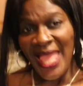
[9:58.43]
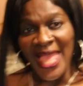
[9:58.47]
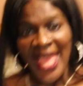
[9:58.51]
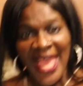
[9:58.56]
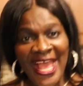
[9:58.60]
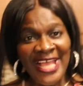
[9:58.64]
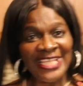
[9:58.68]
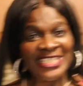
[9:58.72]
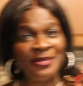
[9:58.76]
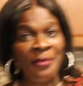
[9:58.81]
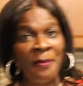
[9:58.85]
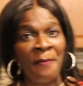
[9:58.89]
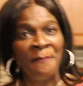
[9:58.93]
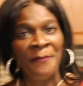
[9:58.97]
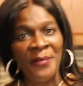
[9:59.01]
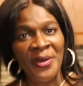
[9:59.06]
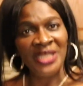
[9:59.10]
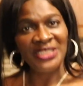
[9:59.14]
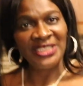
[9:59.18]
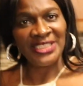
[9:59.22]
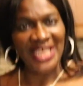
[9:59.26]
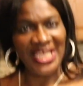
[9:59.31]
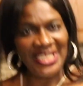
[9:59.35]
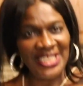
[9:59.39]
as
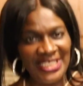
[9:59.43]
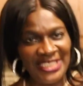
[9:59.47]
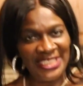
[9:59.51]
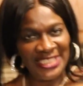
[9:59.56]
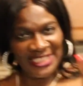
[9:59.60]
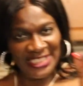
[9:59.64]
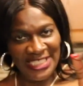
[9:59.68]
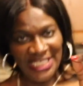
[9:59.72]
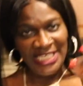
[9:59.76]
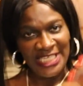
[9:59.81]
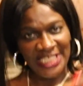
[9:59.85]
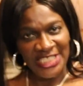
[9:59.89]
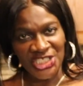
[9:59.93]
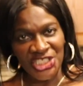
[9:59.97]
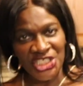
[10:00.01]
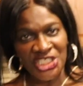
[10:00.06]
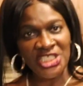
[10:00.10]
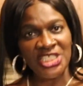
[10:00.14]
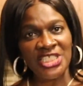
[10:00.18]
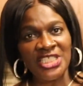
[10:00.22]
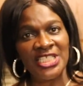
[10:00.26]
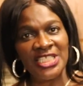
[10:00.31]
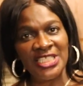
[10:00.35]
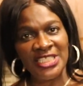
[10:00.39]
much as it's
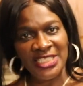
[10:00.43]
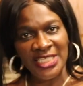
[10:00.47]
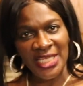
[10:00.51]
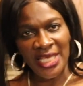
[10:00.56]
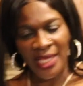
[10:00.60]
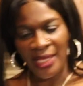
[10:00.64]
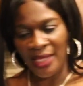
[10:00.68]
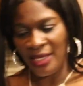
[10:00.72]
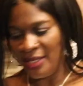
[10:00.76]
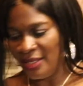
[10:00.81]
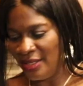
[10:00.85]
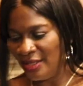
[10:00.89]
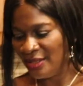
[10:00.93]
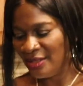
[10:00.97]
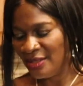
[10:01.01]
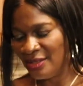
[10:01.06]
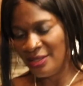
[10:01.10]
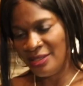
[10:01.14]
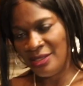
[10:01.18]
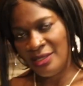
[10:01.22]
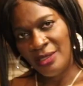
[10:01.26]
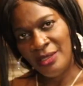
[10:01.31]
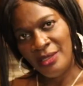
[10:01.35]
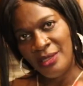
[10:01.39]
delicious today,
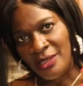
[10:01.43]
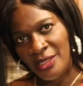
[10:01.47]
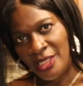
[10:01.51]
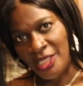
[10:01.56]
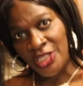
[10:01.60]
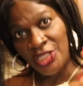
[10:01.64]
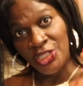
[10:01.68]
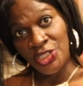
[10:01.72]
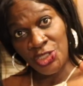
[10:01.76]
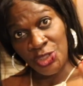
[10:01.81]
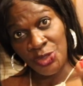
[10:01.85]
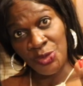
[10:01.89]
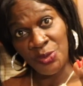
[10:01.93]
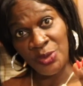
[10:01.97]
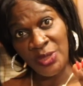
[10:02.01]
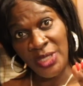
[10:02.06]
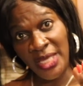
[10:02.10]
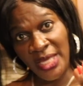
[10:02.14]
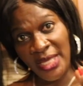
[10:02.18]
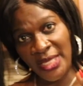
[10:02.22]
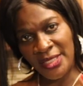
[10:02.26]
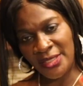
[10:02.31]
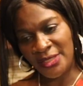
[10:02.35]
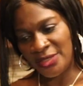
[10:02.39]
in 2
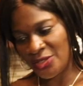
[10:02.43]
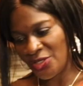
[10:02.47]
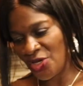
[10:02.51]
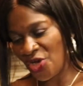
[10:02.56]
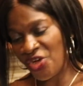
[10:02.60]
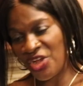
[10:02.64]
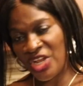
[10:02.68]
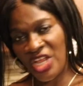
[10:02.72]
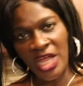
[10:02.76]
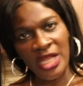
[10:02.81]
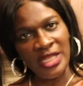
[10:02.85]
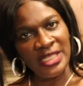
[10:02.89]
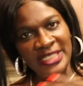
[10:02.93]
days or a